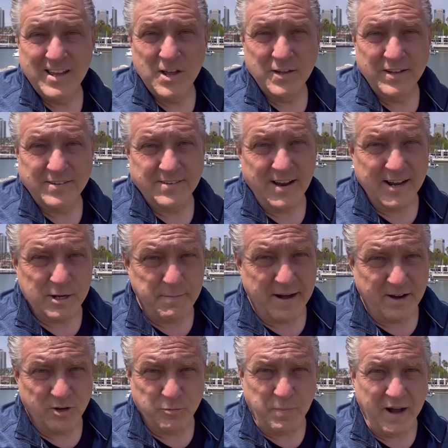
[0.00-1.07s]
Let's talk about
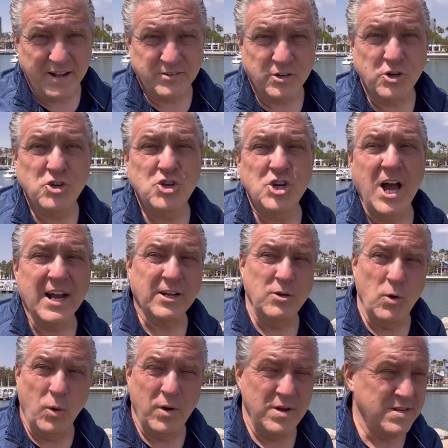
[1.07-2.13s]
our sponsor, Chuck
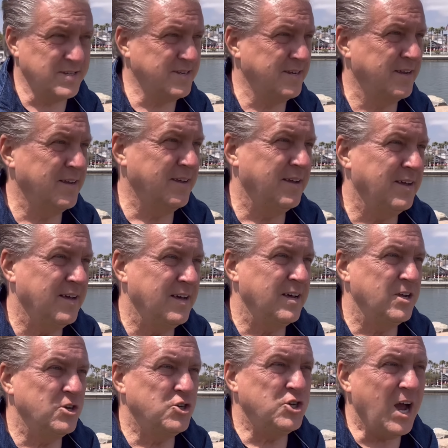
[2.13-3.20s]
Norris.
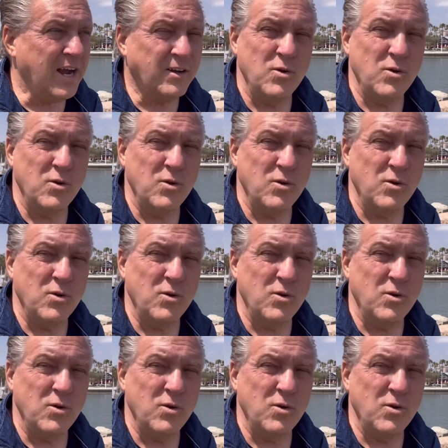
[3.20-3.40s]
Chuck